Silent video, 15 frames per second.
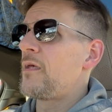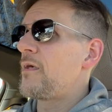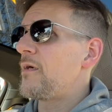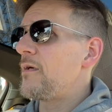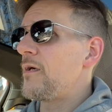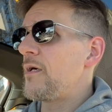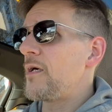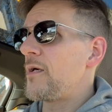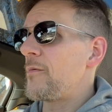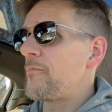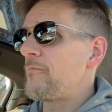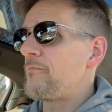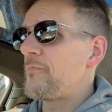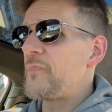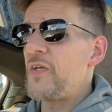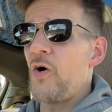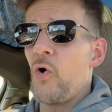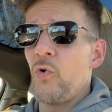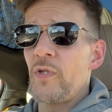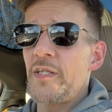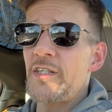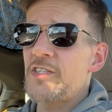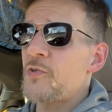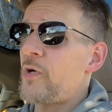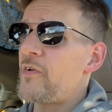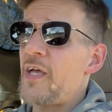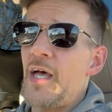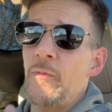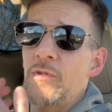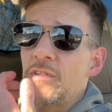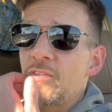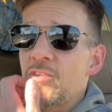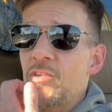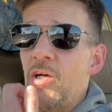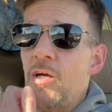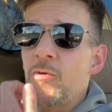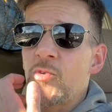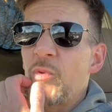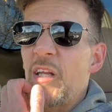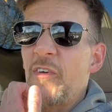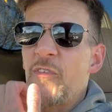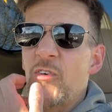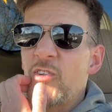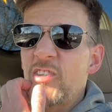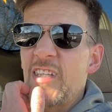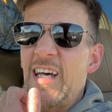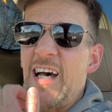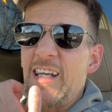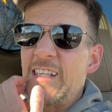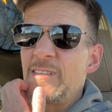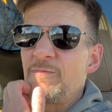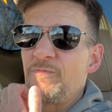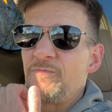The only issue I had with this car was when I first got it,